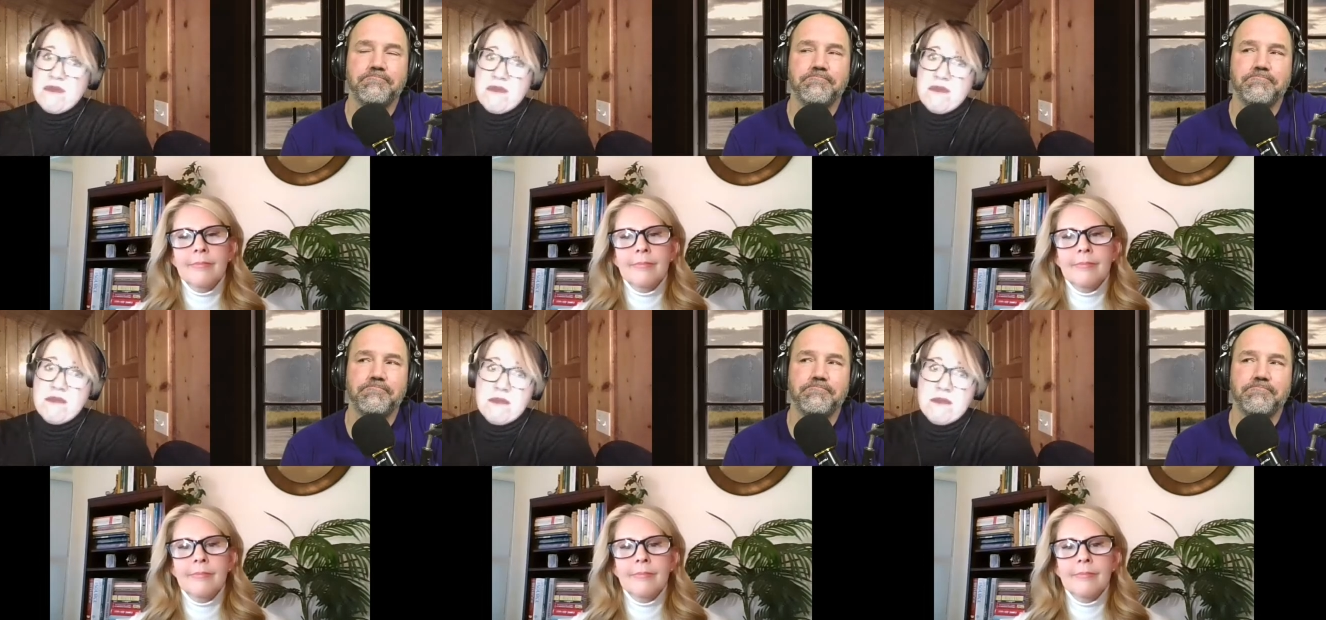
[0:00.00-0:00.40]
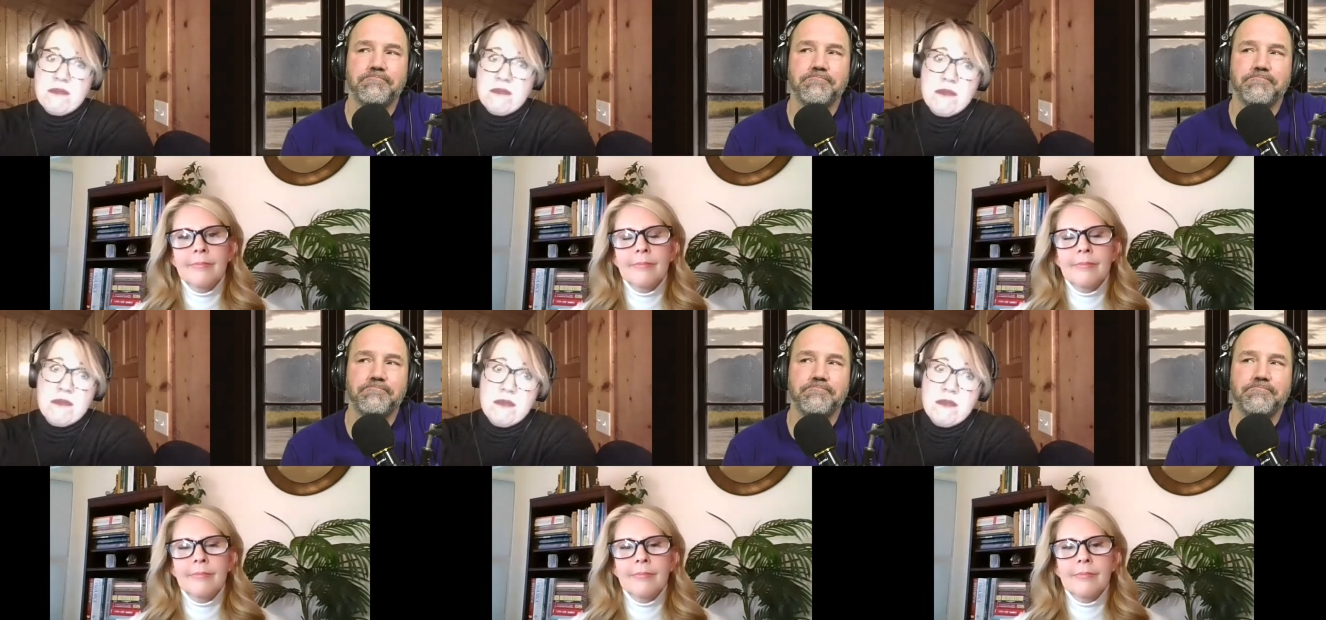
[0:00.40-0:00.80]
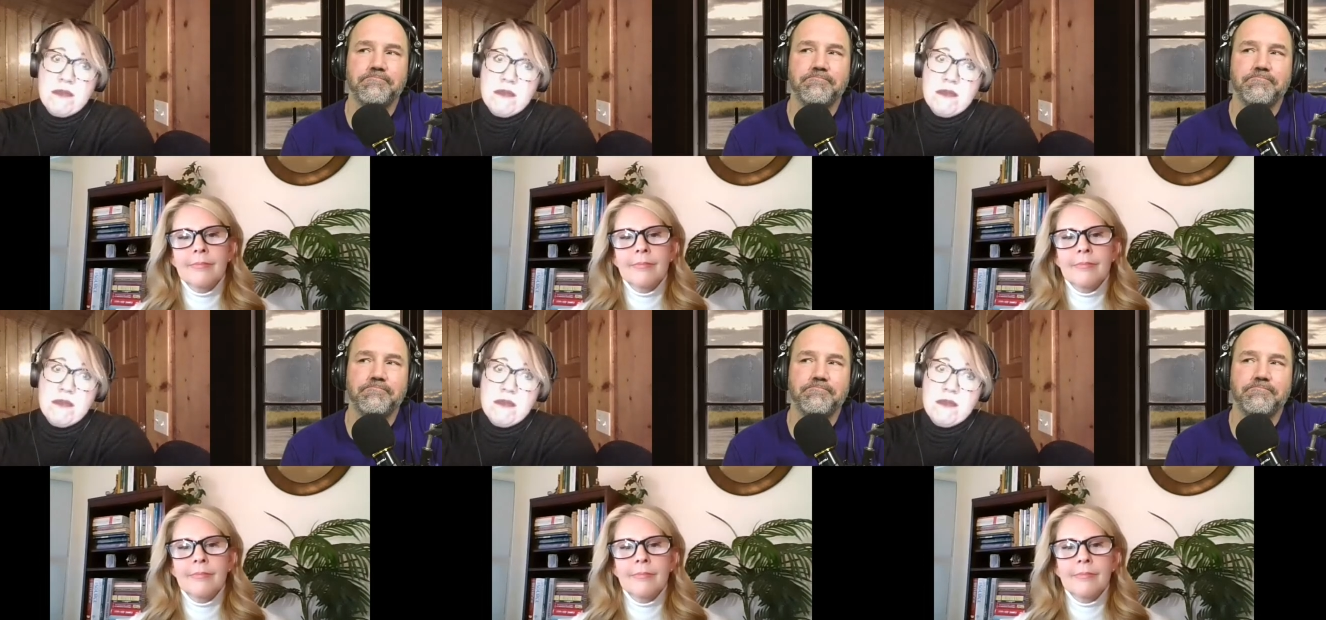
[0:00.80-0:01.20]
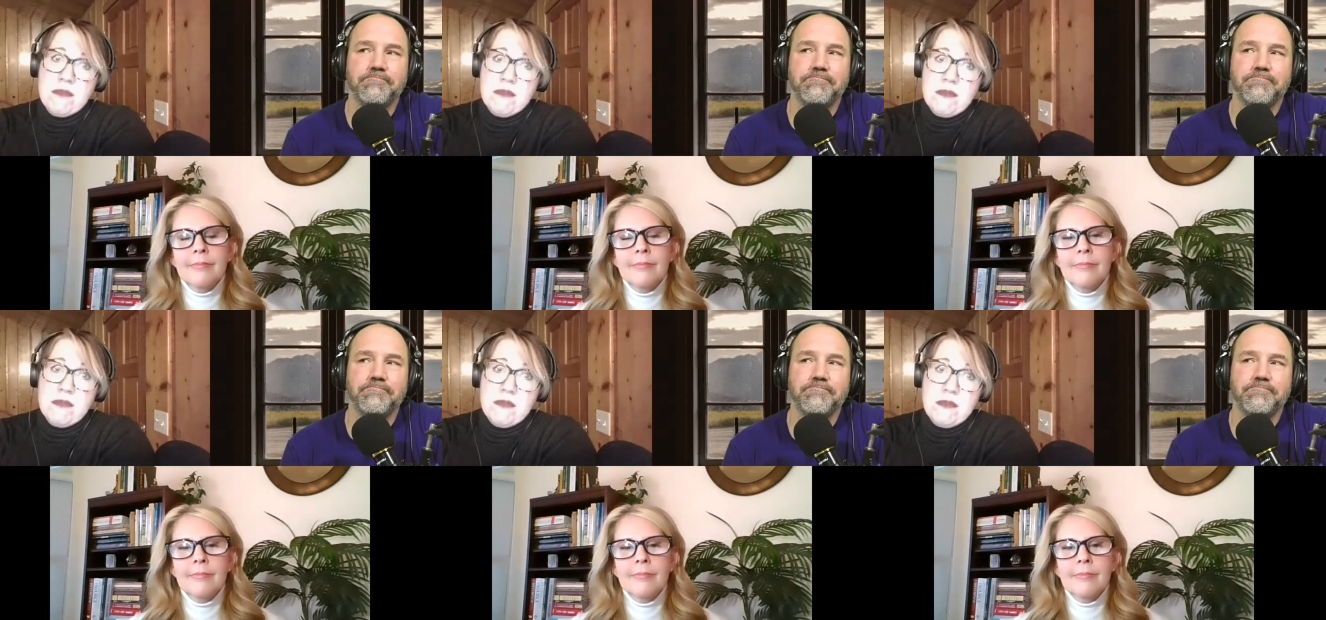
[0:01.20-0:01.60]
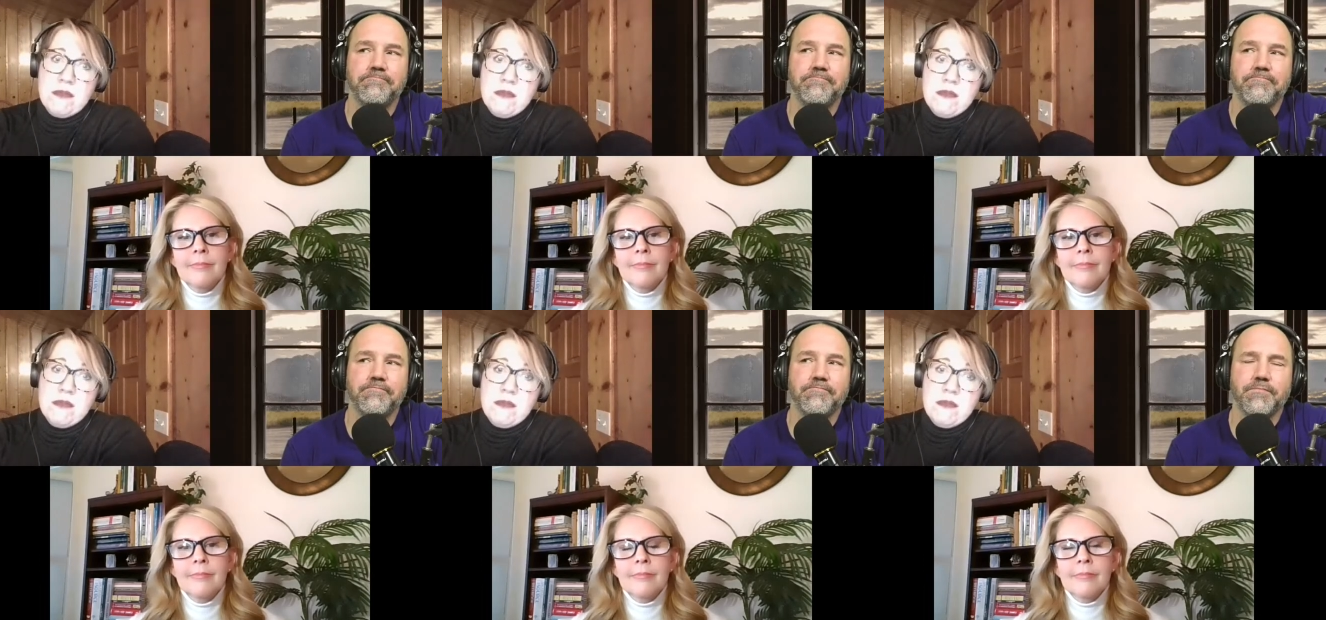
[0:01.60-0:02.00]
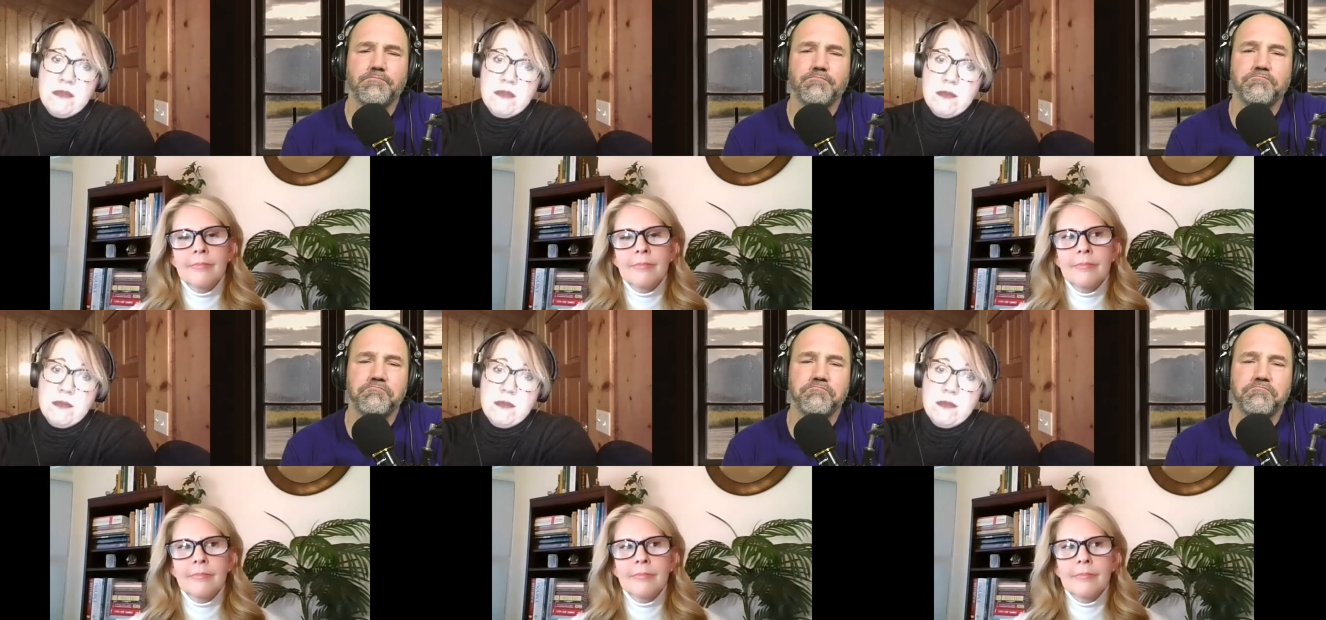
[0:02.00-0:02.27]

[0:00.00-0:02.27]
Nobody speaks.